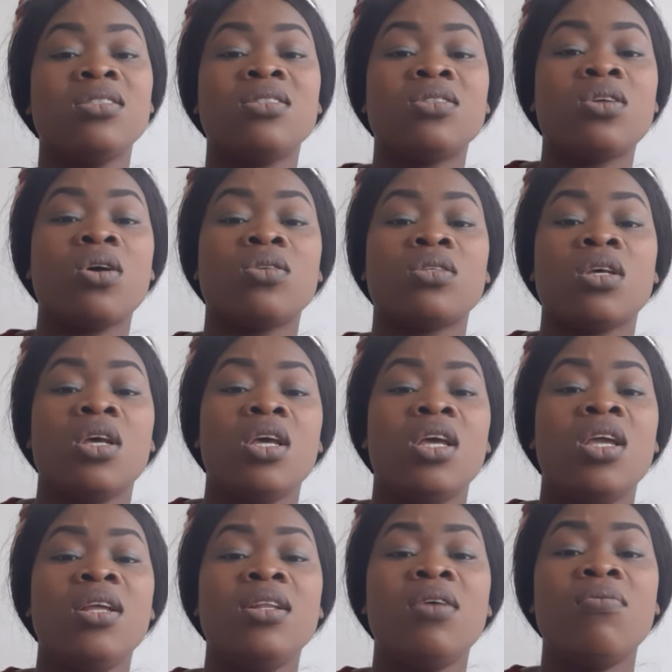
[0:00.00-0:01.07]
short,
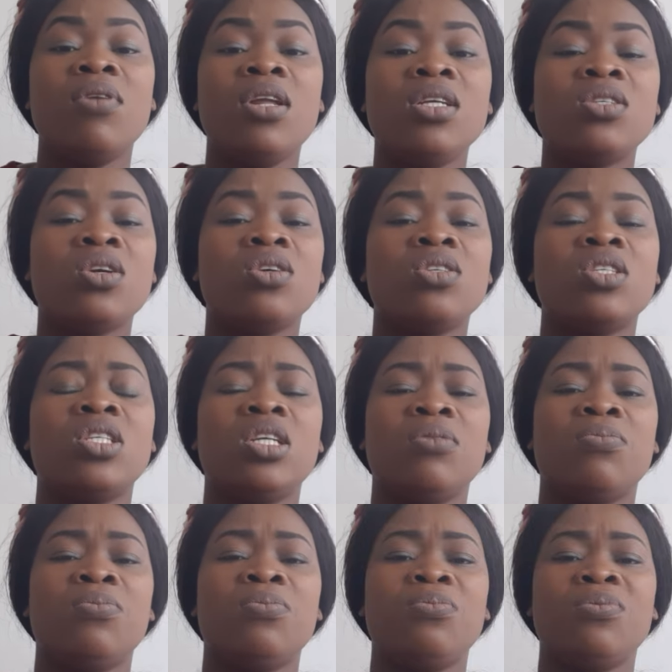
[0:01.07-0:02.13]
in a
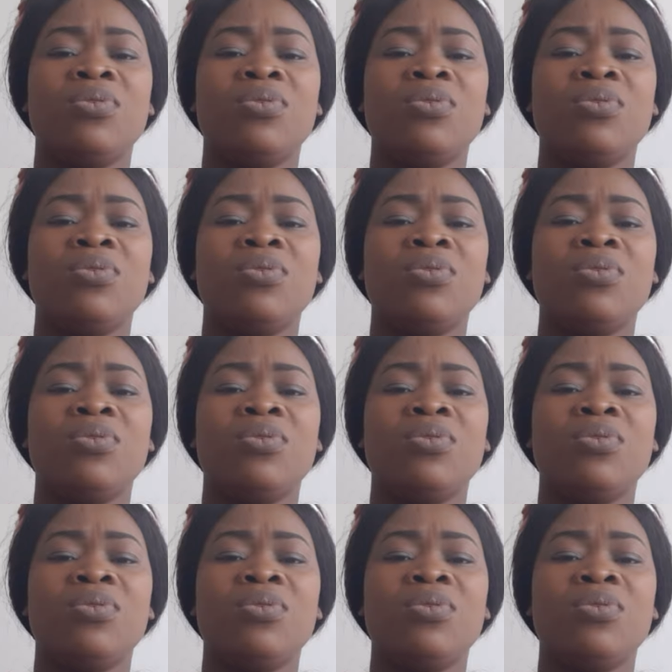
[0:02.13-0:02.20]
relationship,